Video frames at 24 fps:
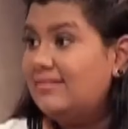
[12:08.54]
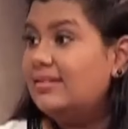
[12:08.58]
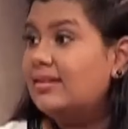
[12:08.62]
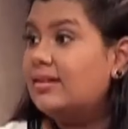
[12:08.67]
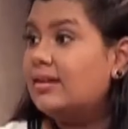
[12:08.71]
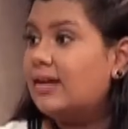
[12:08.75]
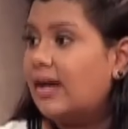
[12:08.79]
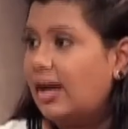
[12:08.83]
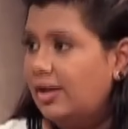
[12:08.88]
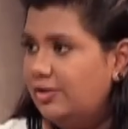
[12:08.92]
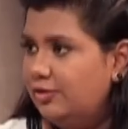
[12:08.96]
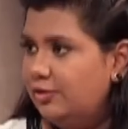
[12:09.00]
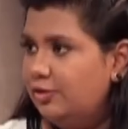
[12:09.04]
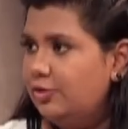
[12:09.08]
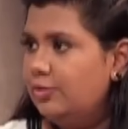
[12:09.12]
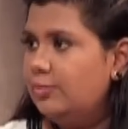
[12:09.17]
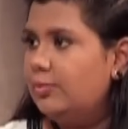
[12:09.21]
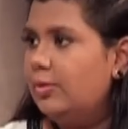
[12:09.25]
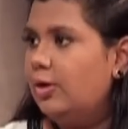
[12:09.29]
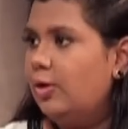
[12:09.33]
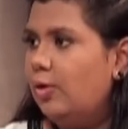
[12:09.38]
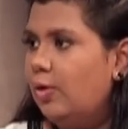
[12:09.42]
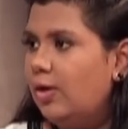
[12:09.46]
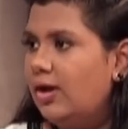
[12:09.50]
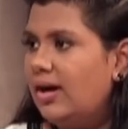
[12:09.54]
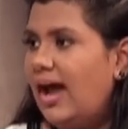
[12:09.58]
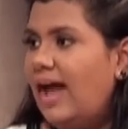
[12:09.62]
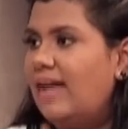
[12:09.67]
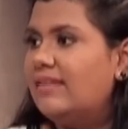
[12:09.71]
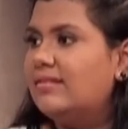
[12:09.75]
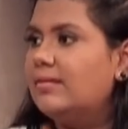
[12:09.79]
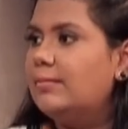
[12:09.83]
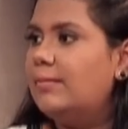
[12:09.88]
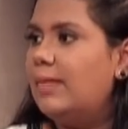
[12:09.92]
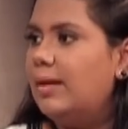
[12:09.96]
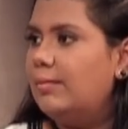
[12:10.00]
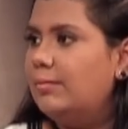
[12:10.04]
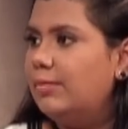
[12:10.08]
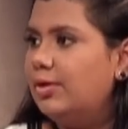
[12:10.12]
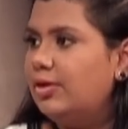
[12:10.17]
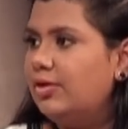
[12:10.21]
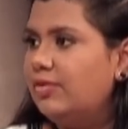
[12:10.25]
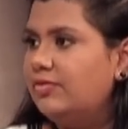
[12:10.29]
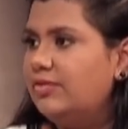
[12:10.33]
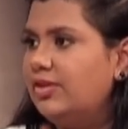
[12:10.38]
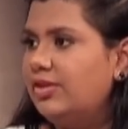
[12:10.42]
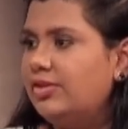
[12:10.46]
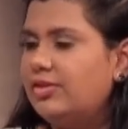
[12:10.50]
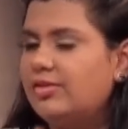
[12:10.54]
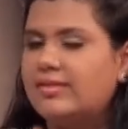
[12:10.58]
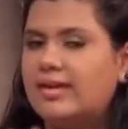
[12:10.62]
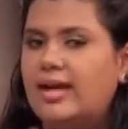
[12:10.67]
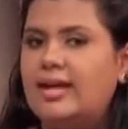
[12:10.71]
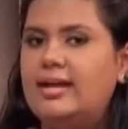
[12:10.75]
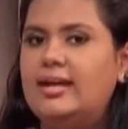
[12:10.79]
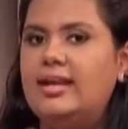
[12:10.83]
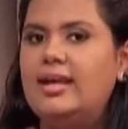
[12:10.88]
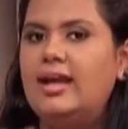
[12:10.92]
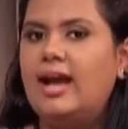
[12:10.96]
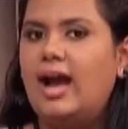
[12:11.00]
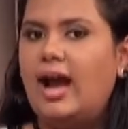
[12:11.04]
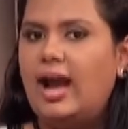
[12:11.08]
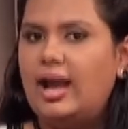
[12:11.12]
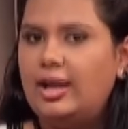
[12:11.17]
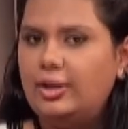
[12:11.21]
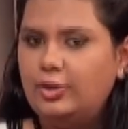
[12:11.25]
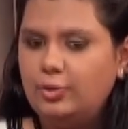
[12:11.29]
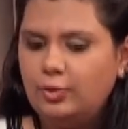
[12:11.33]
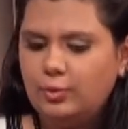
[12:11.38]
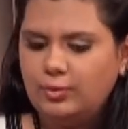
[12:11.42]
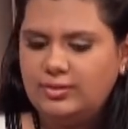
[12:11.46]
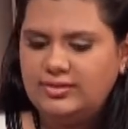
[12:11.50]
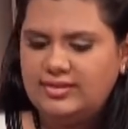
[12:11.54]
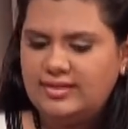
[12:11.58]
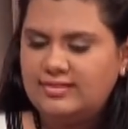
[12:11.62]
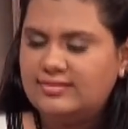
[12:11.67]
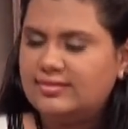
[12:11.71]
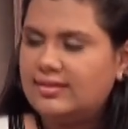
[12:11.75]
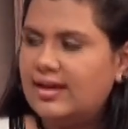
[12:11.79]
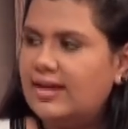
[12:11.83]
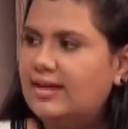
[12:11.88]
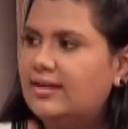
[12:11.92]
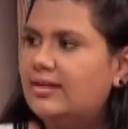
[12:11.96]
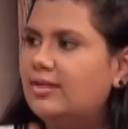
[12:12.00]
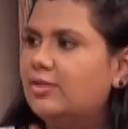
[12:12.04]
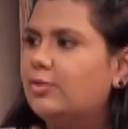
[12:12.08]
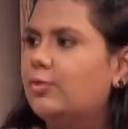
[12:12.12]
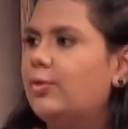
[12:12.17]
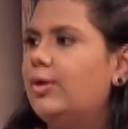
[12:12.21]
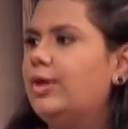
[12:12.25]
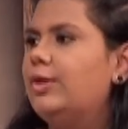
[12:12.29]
a consumer or as a member of the society, I know this rent is going to